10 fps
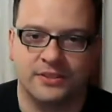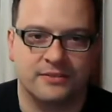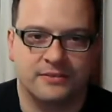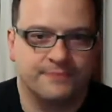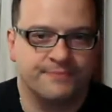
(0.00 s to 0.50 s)
it
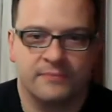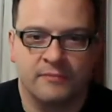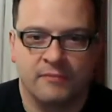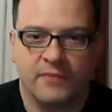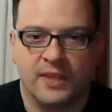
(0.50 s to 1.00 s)
was just,
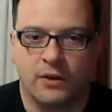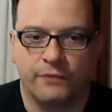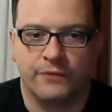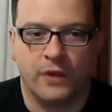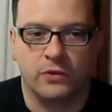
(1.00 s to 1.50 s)

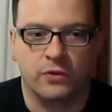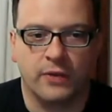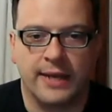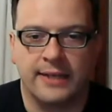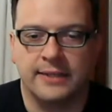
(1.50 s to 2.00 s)
you know,
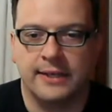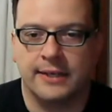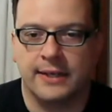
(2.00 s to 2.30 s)
felt great.